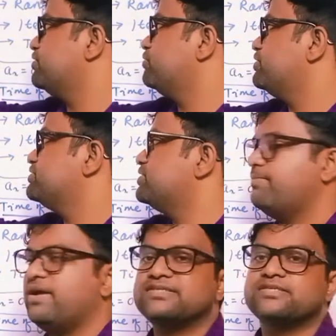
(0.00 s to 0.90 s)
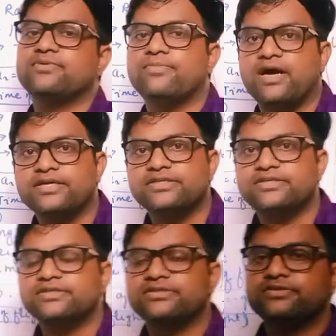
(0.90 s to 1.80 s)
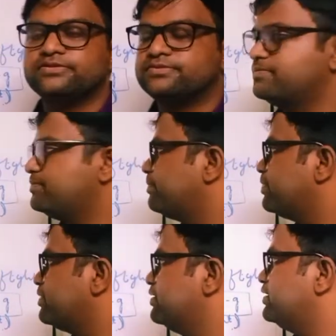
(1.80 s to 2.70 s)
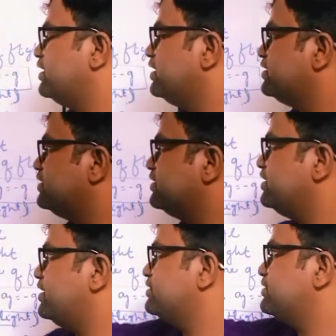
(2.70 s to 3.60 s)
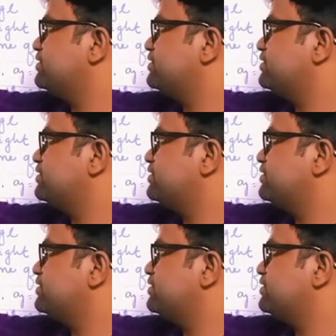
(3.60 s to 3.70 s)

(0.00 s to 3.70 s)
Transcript: to reach the maximum height, right here,